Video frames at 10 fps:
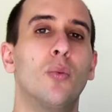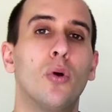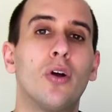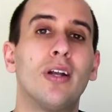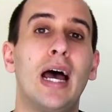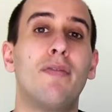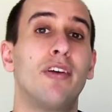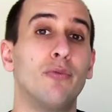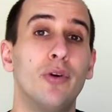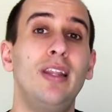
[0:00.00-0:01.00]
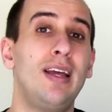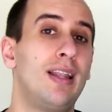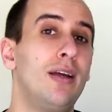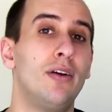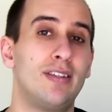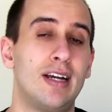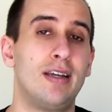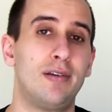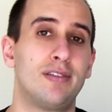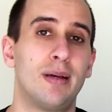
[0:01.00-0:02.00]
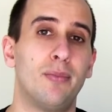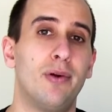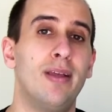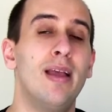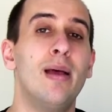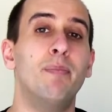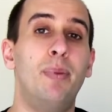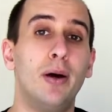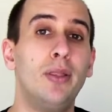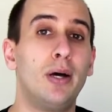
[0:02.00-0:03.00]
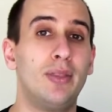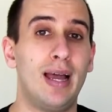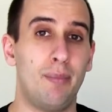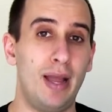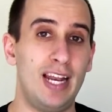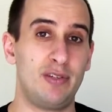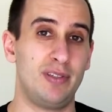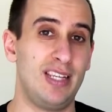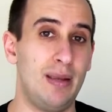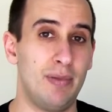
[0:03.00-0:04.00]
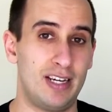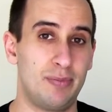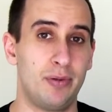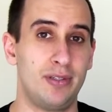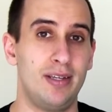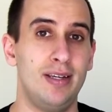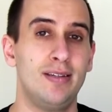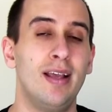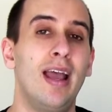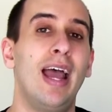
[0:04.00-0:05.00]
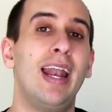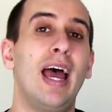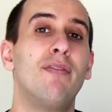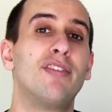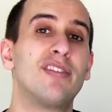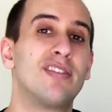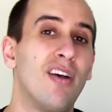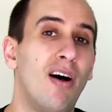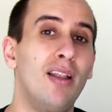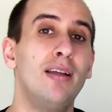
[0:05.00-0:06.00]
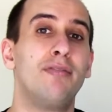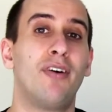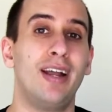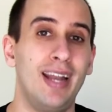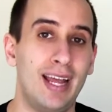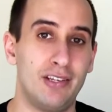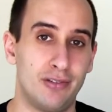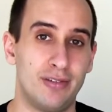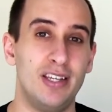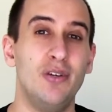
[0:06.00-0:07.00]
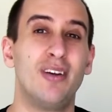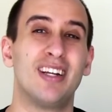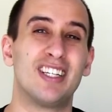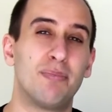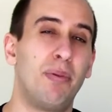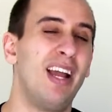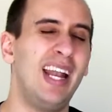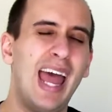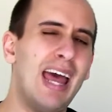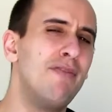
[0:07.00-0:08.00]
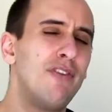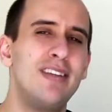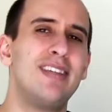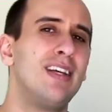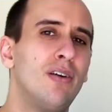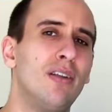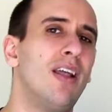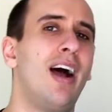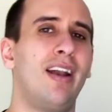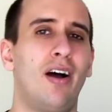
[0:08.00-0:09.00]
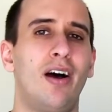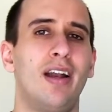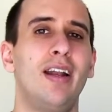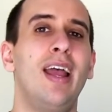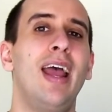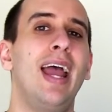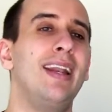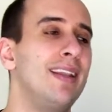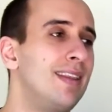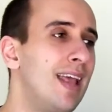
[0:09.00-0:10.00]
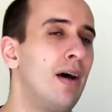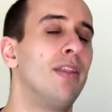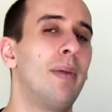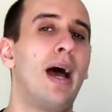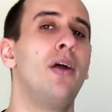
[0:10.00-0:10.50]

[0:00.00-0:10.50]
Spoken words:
So work on having a really clear executive summary, build out that management team expertise, and have solid financials that you can explain every single line on it and tell them